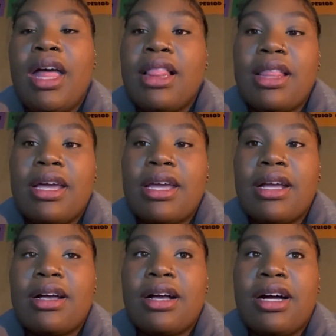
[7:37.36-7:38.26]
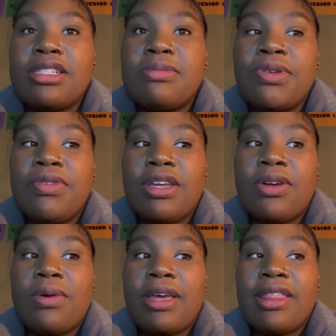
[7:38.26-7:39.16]
like, God's moving in
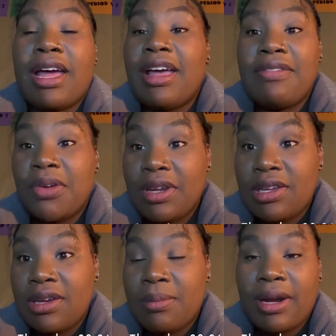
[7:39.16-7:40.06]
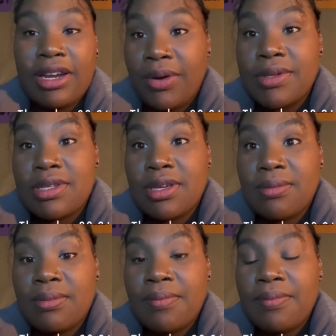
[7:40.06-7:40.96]
a way that I have no idea, but I know it's
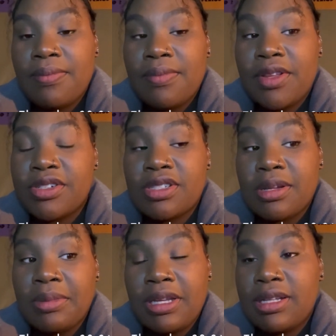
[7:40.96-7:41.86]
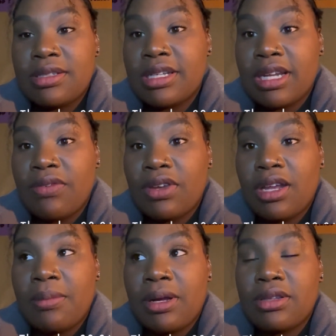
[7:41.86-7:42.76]
him. There's something
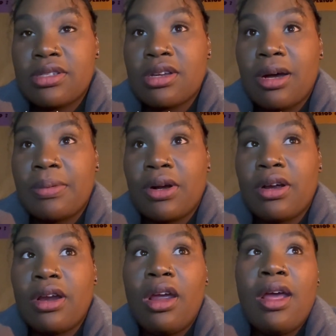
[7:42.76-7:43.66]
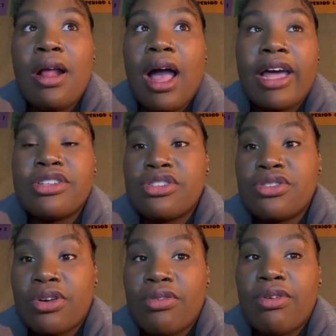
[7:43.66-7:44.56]
significant about this cop car. I just
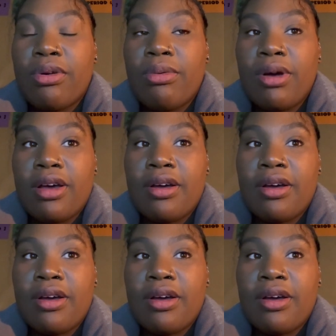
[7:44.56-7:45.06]
don't know what.